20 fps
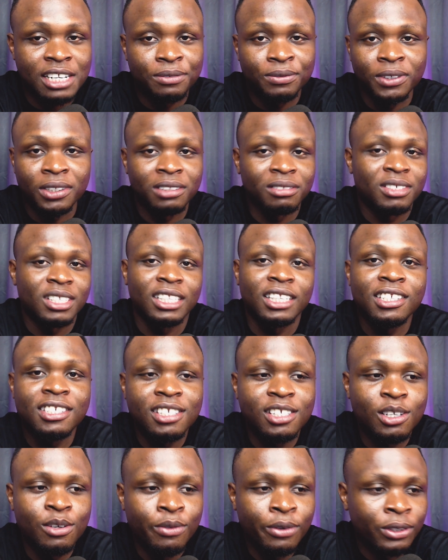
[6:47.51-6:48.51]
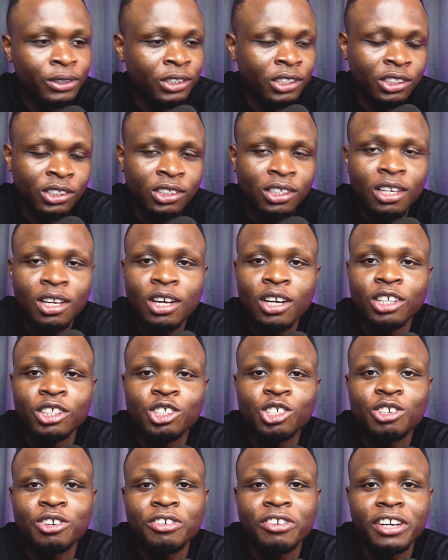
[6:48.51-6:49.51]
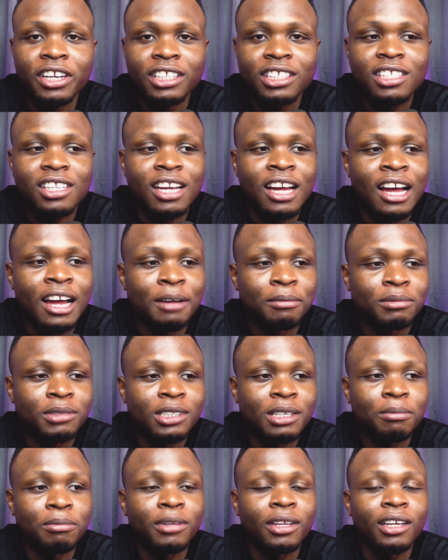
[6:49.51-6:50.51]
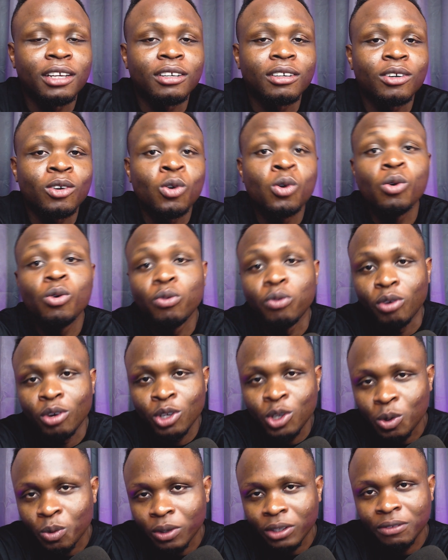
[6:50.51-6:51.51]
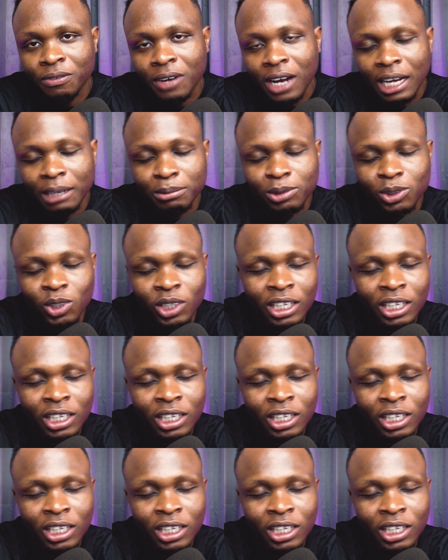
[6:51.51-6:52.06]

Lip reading: Canva, nothing serious, just to create something cool for you with vibes.